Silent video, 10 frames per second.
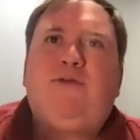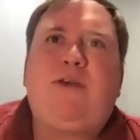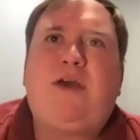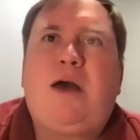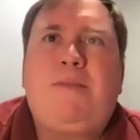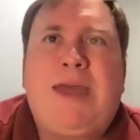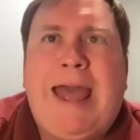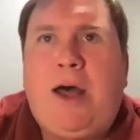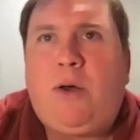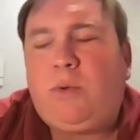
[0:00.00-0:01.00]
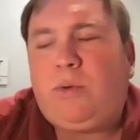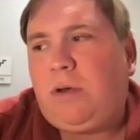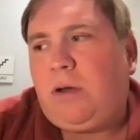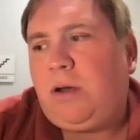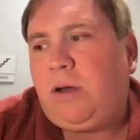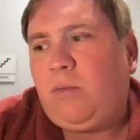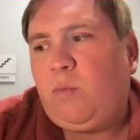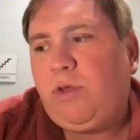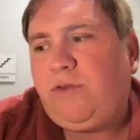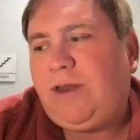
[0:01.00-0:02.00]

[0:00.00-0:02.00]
see coming out with